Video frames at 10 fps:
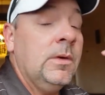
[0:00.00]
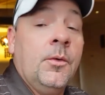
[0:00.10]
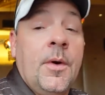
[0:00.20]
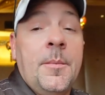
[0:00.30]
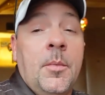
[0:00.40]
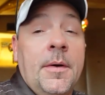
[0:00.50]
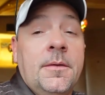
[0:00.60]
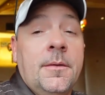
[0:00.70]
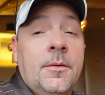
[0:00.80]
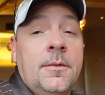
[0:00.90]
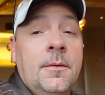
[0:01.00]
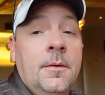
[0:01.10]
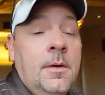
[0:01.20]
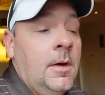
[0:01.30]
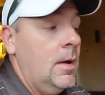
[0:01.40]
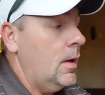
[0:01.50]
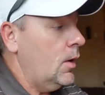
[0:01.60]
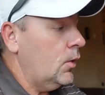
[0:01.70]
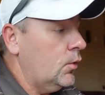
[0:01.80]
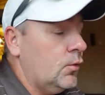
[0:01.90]
great bread service,
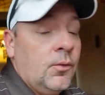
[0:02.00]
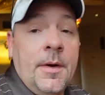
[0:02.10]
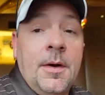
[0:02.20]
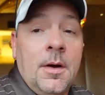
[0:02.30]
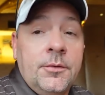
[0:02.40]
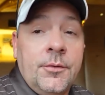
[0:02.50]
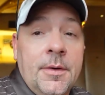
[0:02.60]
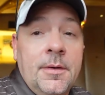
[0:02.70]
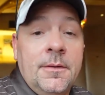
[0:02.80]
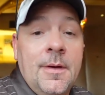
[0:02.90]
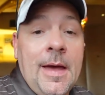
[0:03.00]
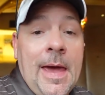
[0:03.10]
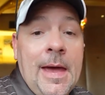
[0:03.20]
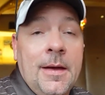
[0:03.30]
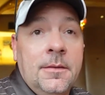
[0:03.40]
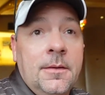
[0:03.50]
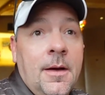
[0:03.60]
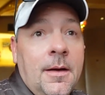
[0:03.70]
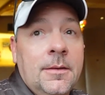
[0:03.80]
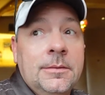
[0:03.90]
great entrees, and
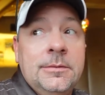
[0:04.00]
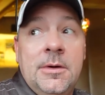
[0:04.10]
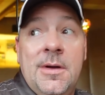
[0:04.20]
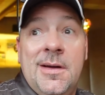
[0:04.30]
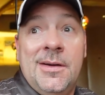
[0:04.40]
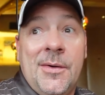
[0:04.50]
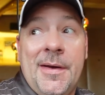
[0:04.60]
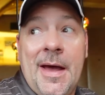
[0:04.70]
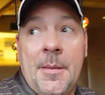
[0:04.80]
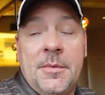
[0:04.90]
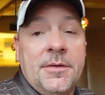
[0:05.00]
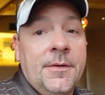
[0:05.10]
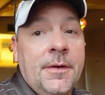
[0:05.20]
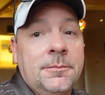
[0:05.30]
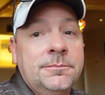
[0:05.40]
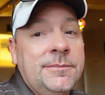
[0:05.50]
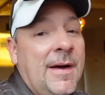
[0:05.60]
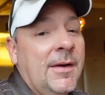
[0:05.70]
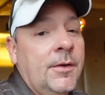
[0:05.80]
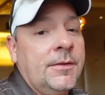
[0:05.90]
great atmosphere.
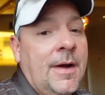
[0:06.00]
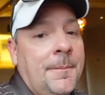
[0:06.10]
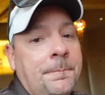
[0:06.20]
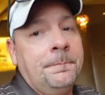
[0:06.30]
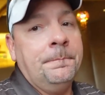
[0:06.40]
Had a good time.